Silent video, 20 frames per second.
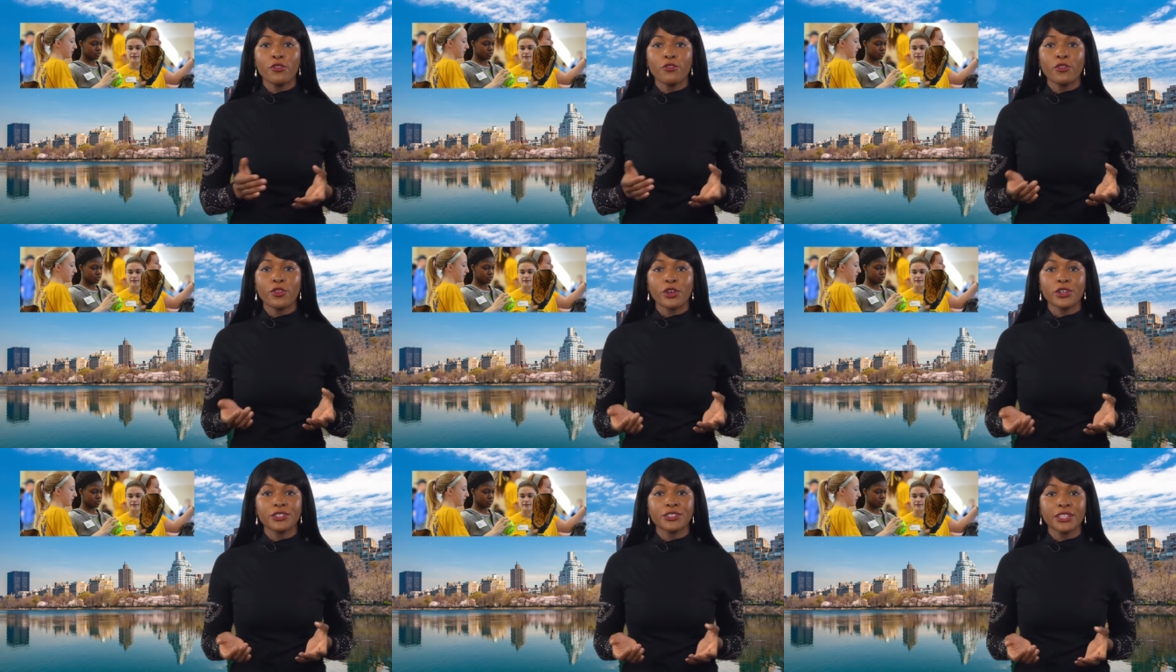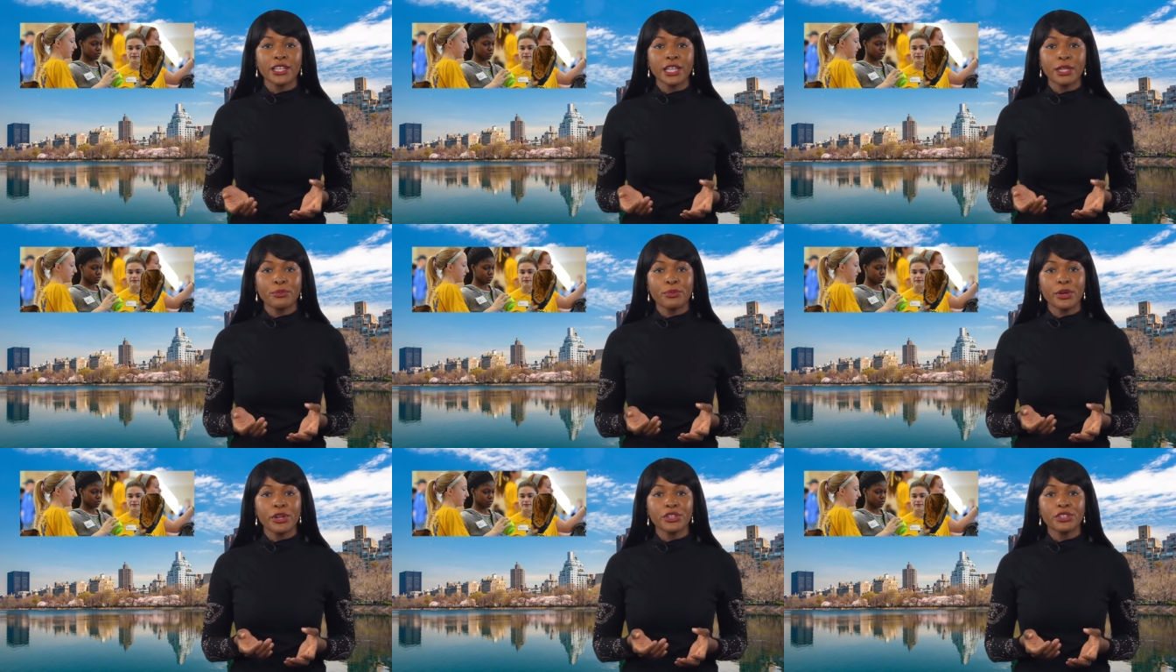for a
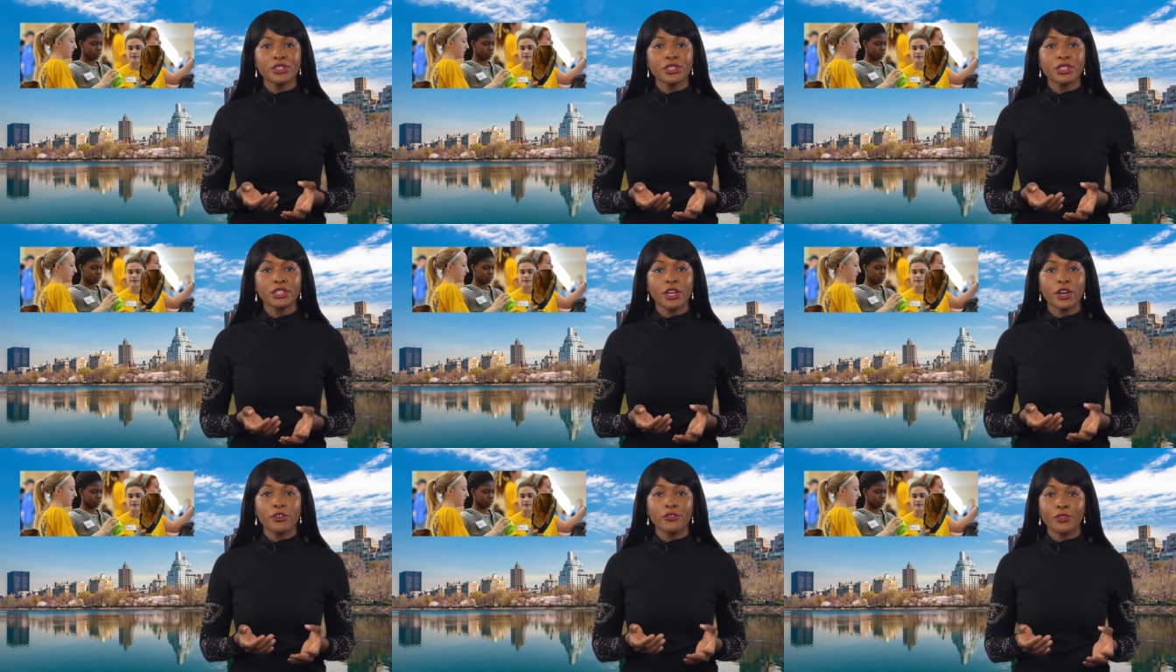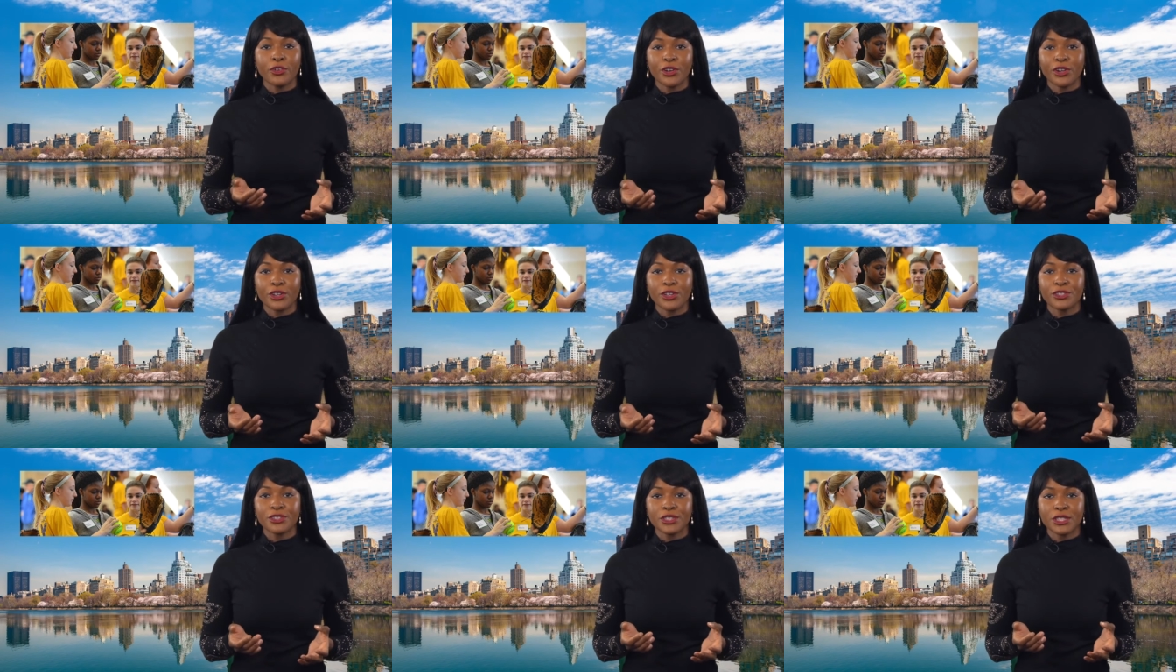celebration of
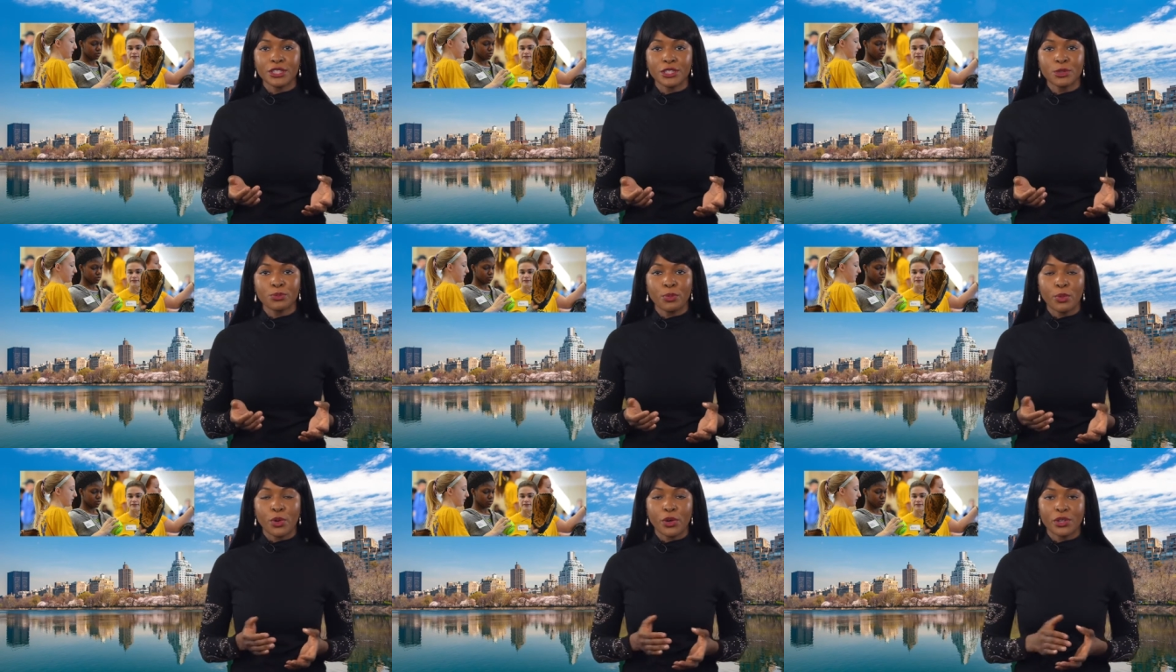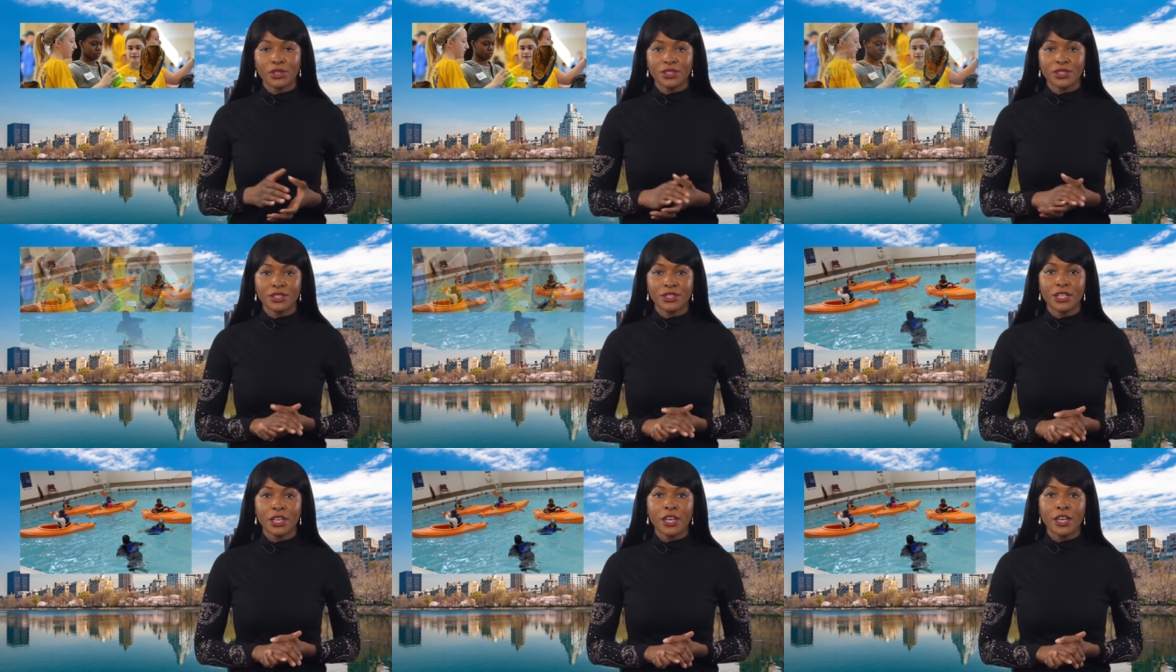girls in
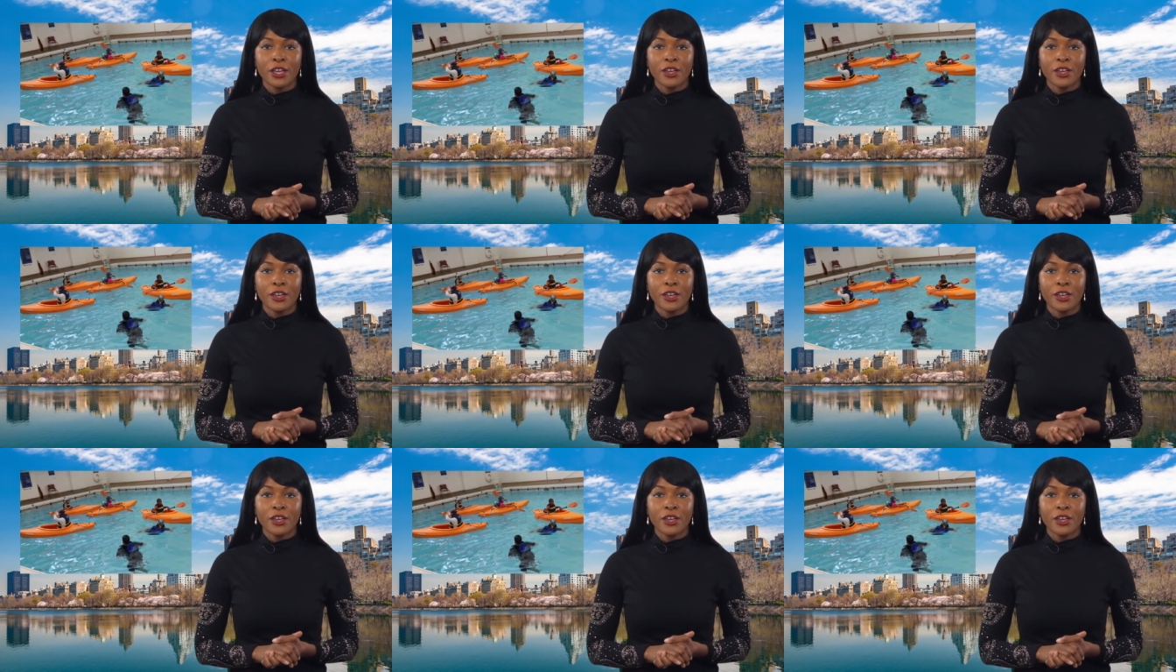sports,